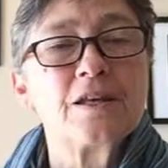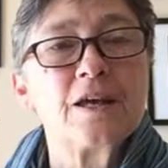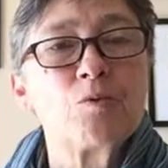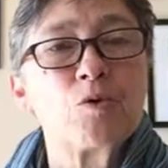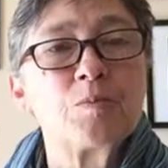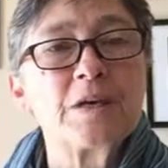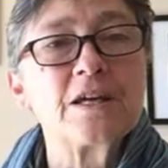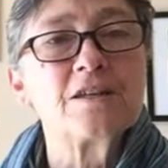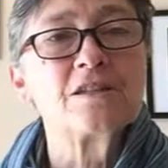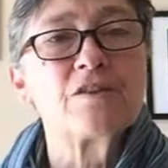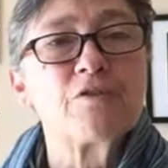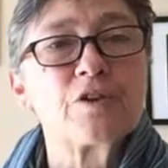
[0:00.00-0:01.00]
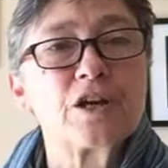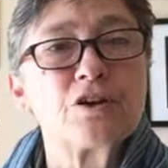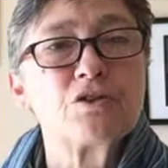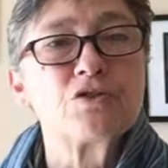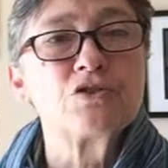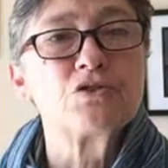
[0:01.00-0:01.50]
it will be easy for
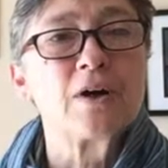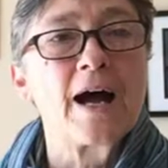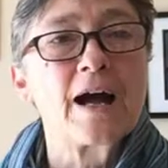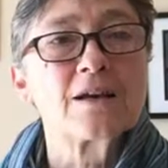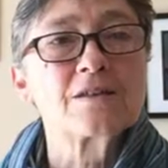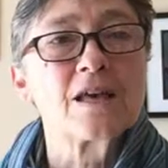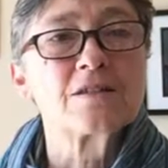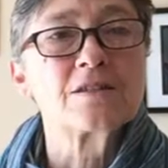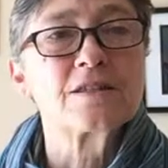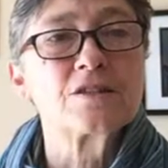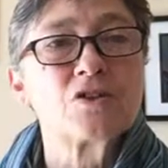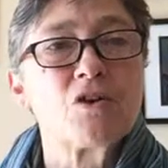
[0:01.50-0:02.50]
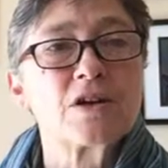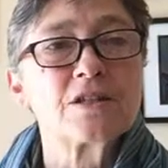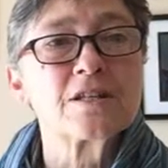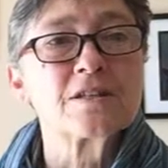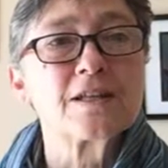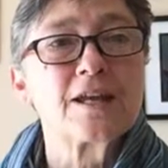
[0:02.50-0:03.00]
you to access these
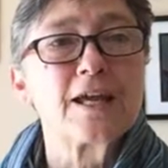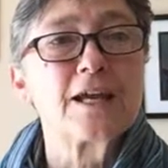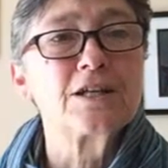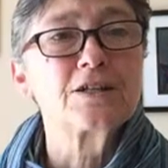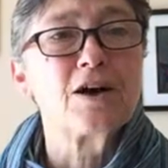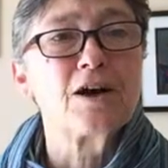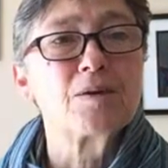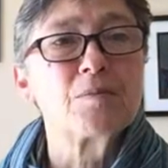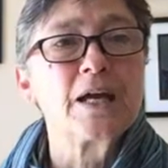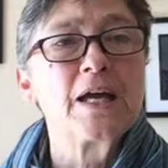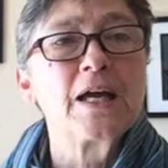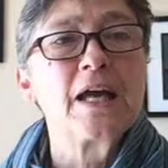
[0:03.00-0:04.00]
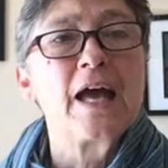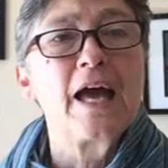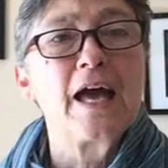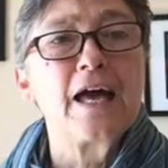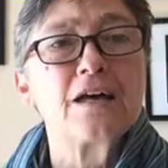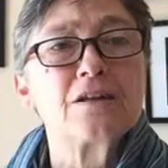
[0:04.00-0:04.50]
courses at any time
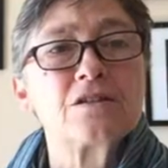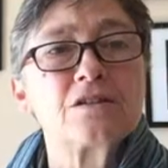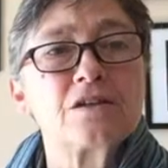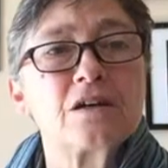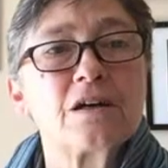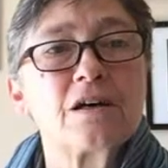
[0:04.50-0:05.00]
and